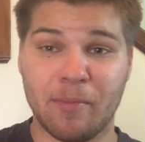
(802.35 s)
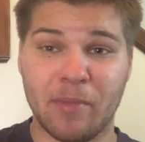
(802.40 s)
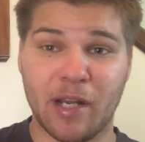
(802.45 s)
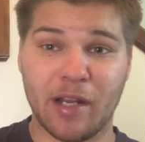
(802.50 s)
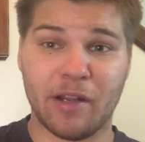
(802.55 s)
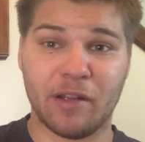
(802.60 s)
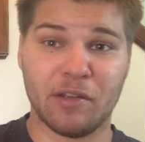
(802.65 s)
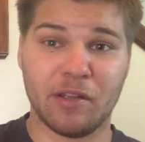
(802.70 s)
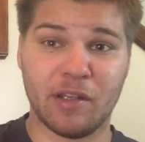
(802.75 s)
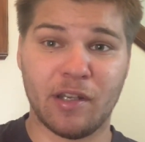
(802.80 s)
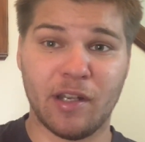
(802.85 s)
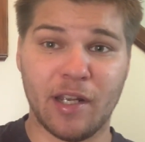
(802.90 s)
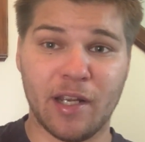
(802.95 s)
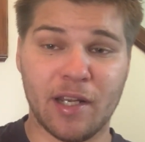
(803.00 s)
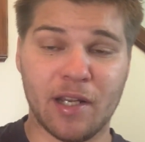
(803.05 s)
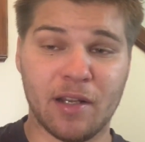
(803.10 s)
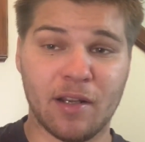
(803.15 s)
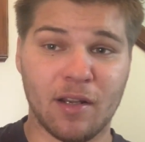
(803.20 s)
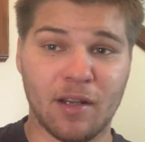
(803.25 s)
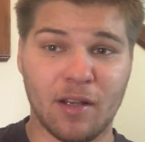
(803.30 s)
back in the
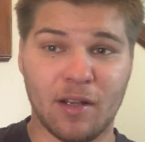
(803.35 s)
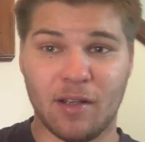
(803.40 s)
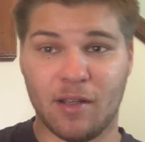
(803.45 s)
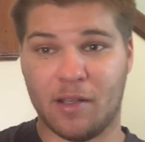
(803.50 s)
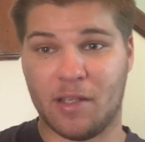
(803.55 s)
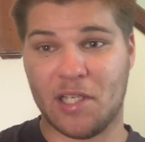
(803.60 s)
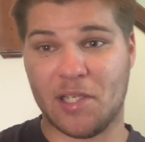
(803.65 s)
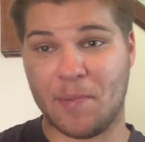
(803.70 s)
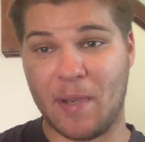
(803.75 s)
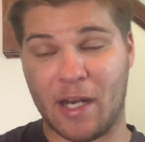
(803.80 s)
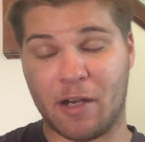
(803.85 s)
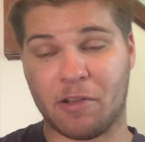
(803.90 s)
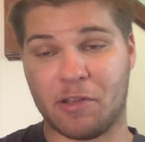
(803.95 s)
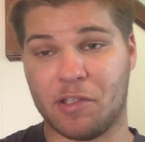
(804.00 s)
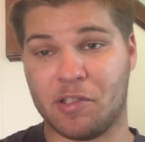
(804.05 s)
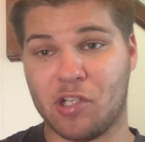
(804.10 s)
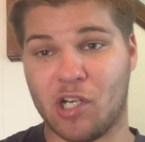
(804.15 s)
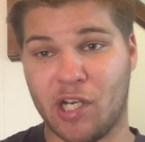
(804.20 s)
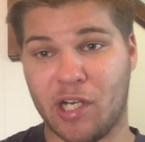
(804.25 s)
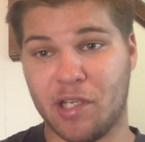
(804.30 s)
day. He's back with the
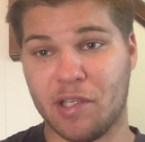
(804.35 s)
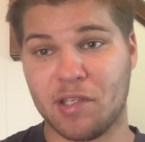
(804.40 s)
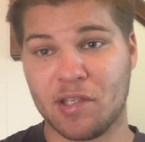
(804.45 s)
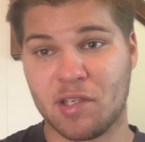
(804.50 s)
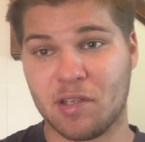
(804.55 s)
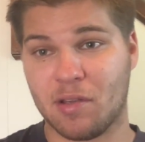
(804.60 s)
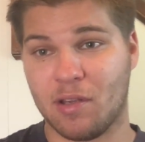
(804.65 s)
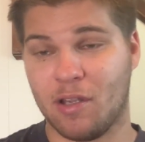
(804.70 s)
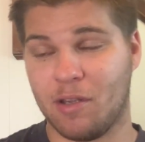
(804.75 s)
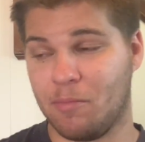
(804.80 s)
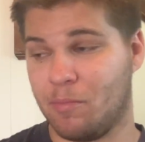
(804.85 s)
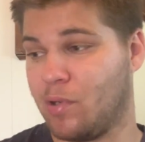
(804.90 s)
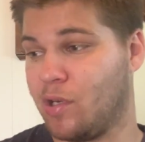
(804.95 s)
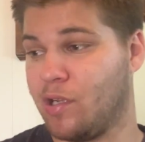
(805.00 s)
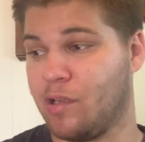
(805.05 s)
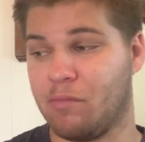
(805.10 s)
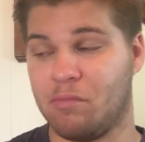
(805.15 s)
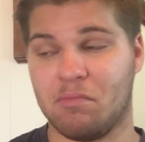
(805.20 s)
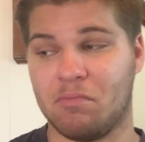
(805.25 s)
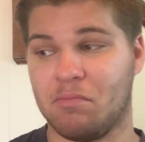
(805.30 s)
Giants, but